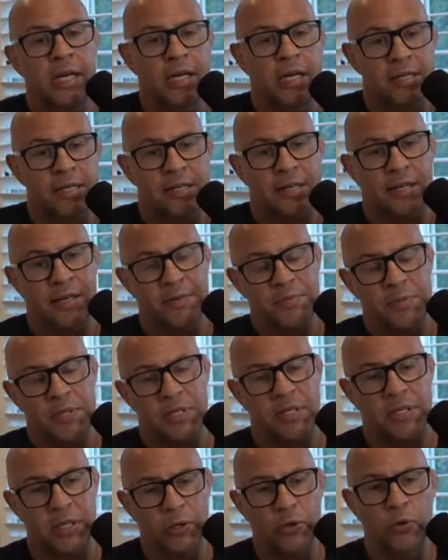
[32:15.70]
Islam
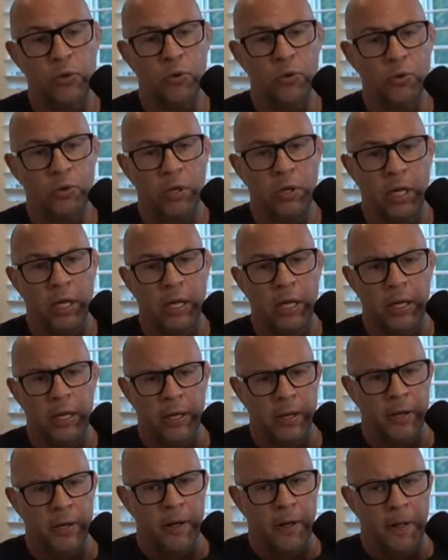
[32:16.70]
still
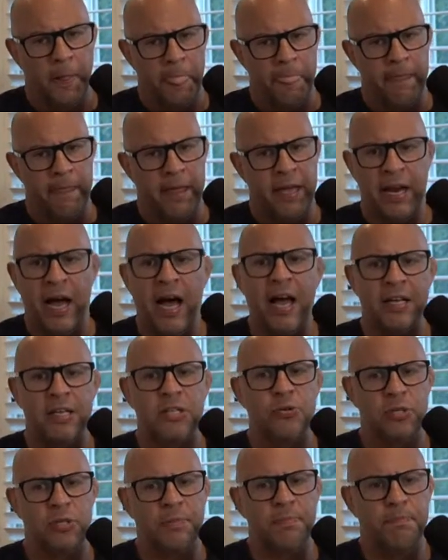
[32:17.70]
hit
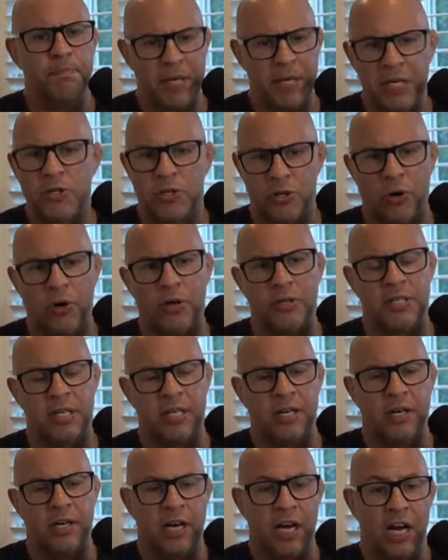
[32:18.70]
Alex with some big shots,
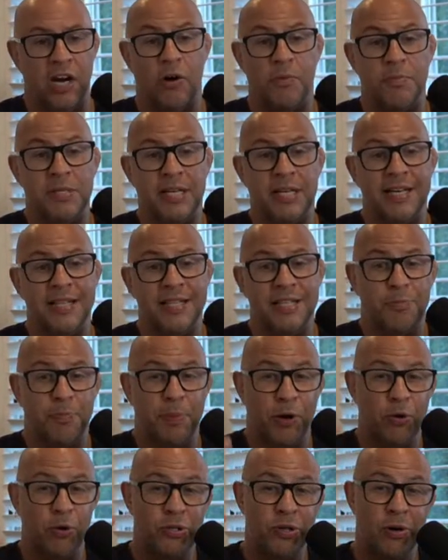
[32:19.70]
and I'm saying this
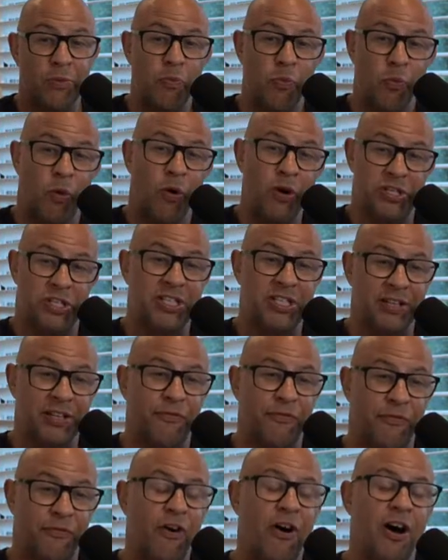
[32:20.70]
because I'm watching the
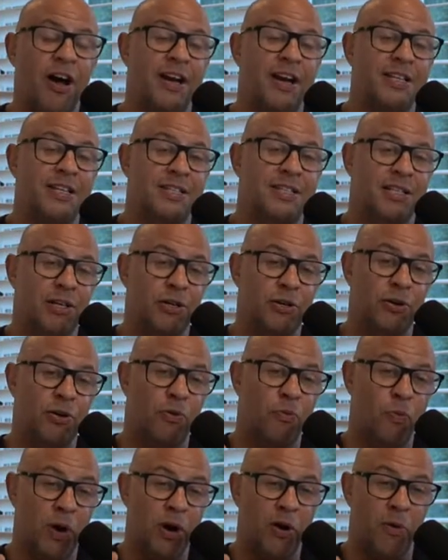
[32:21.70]
fight. And so
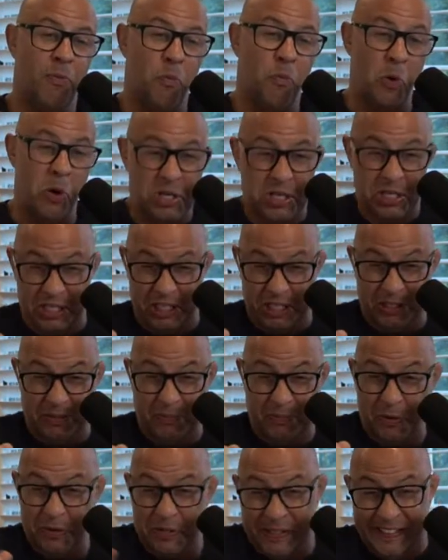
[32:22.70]
when I'm watching it
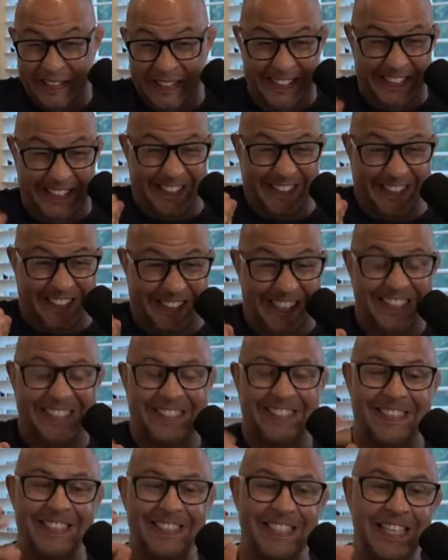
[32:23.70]
like
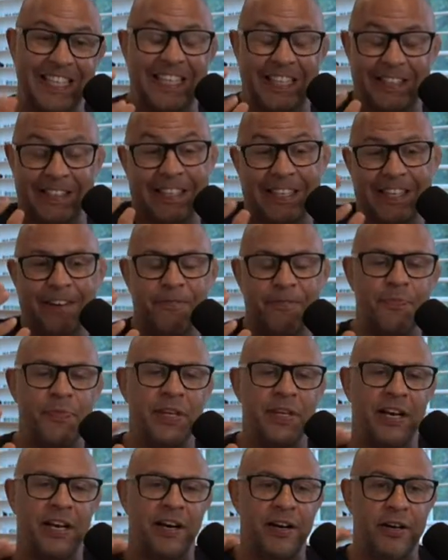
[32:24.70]
this, and
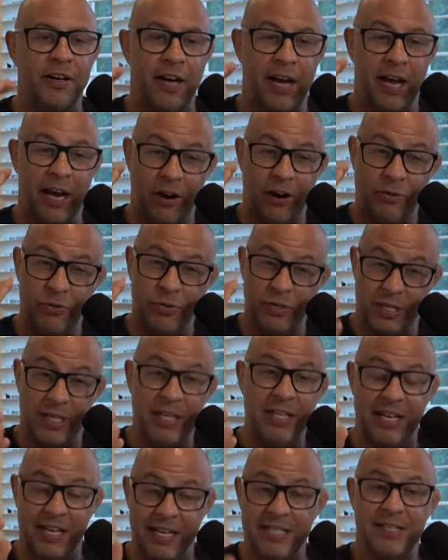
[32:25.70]
and I could
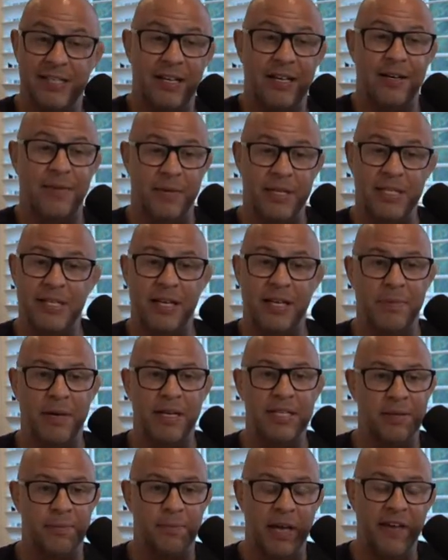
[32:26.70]
see that Islam
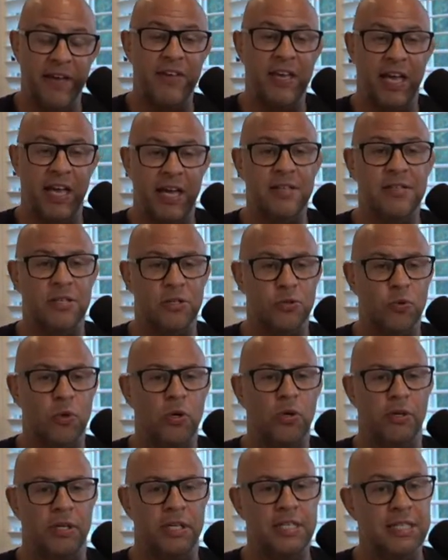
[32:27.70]
had some heavy hands as
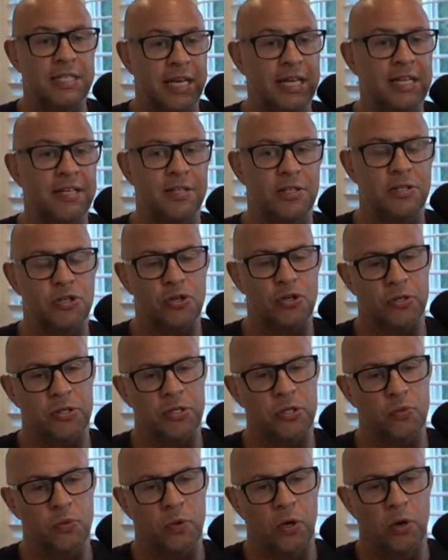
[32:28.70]
well, and he's landing the
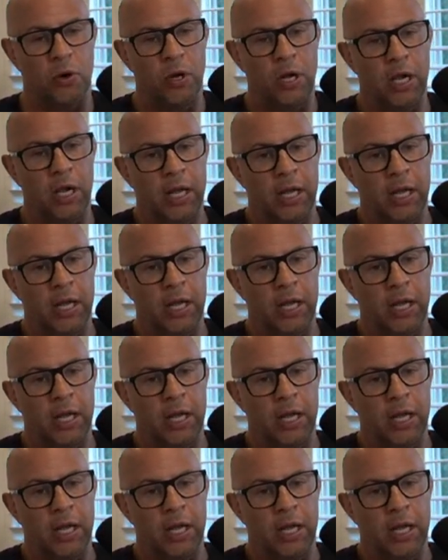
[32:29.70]
shots as well.